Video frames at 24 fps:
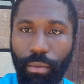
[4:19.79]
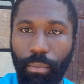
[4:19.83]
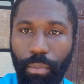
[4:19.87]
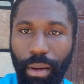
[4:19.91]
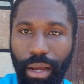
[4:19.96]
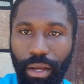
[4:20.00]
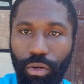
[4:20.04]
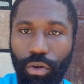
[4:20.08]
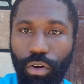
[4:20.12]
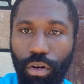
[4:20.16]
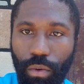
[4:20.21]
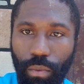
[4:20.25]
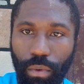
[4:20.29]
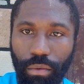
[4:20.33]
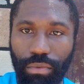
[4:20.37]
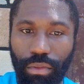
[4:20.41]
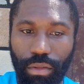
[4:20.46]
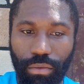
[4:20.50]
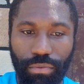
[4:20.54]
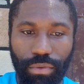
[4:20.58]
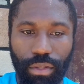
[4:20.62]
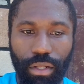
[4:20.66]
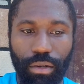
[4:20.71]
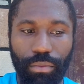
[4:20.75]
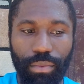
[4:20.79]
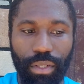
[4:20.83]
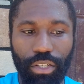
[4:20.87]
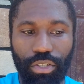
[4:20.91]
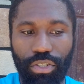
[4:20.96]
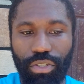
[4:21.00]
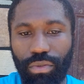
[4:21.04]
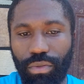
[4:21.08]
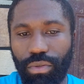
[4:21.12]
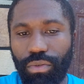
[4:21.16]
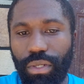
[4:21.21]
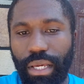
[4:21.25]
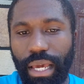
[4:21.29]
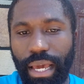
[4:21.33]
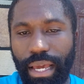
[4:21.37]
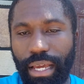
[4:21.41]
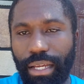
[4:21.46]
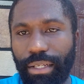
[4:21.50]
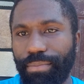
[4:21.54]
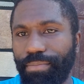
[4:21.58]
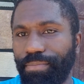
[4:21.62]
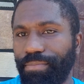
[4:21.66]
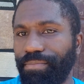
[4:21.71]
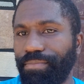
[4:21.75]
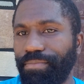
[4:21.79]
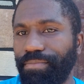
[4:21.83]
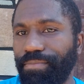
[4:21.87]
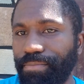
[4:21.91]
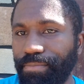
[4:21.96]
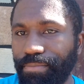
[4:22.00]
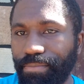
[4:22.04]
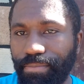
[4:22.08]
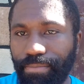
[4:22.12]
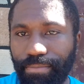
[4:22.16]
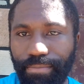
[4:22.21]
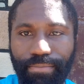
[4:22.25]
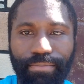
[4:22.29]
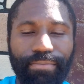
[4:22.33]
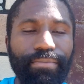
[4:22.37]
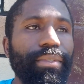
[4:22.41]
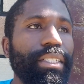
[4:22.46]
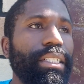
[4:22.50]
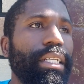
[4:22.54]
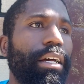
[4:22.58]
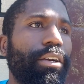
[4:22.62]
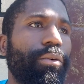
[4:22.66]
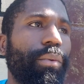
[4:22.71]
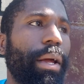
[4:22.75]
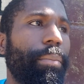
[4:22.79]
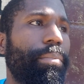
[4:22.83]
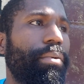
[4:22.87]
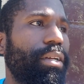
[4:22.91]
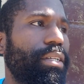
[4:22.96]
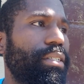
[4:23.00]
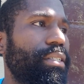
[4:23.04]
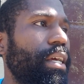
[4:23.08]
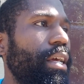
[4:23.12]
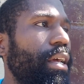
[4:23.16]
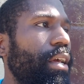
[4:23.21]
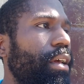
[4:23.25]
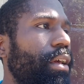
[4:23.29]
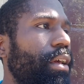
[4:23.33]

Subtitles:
by going with the flow, because you can't, and the way I put this,